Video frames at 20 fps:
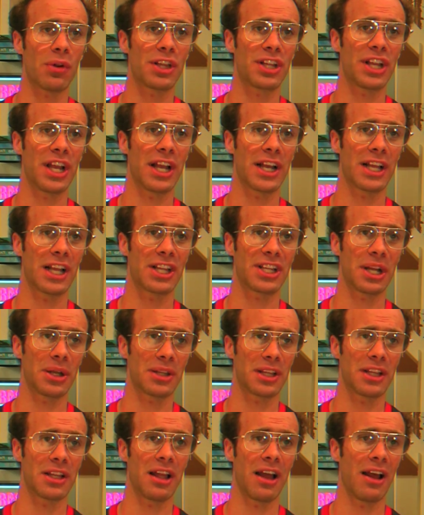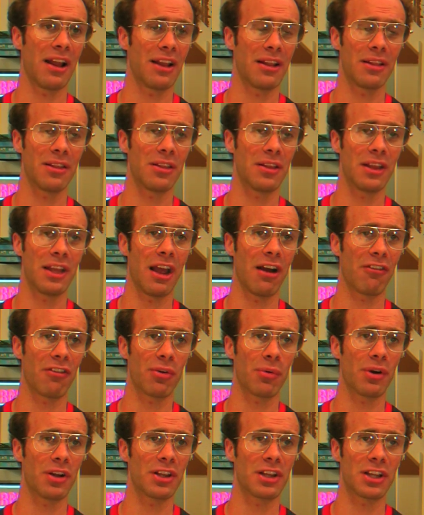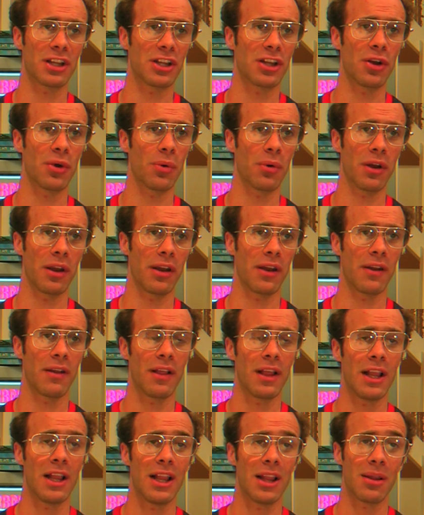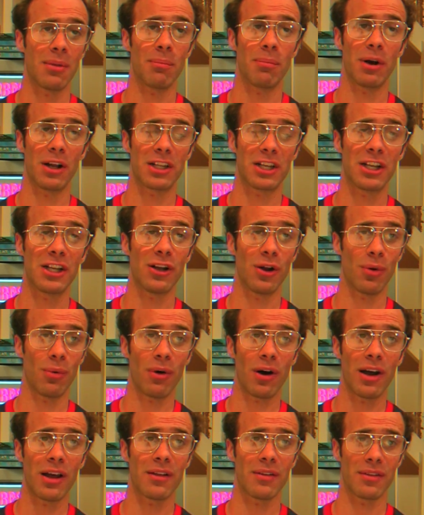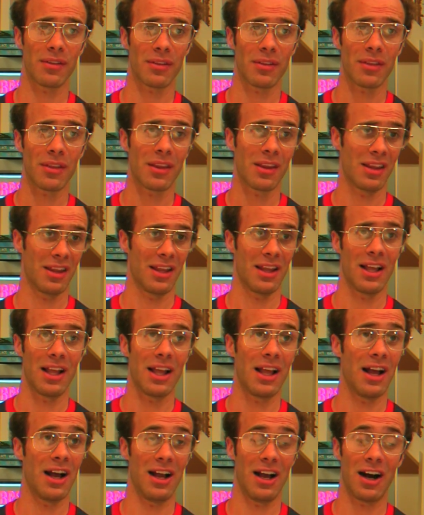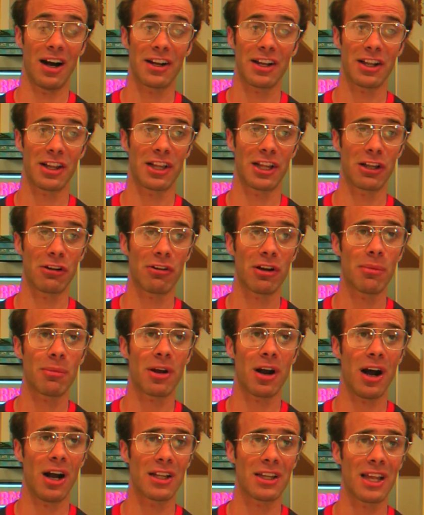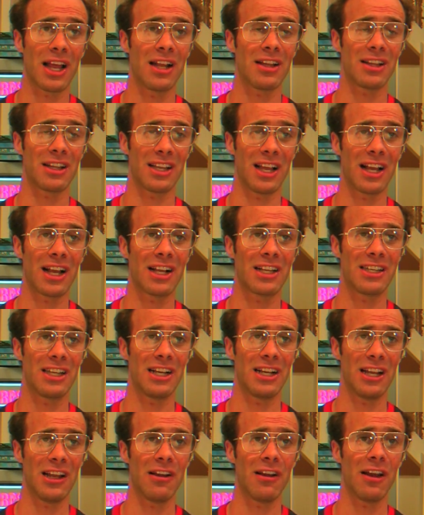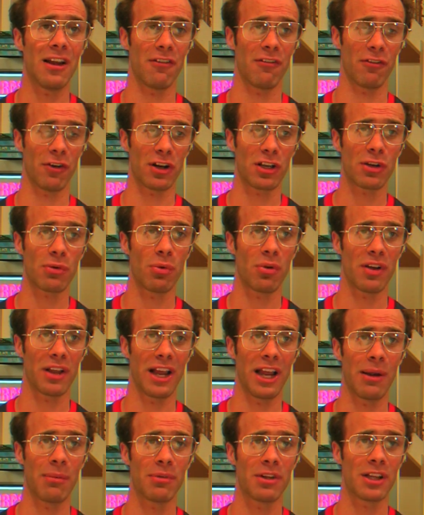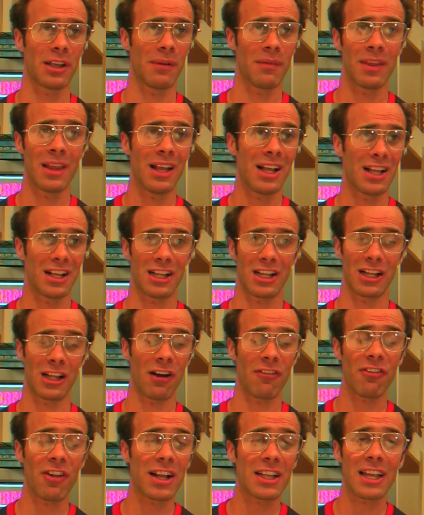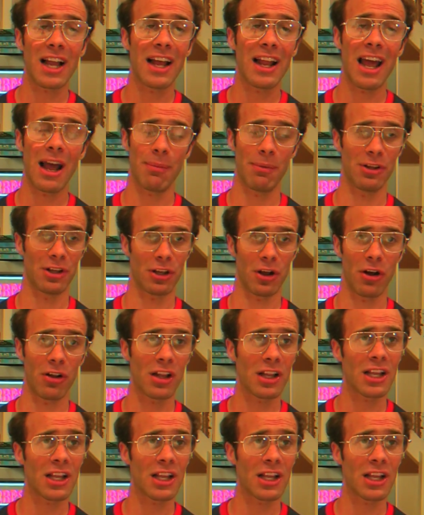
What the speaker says: think it's something that everyone's doing. But you know what? On extreme content, Sega CD, virtual games, stuff like that happens all the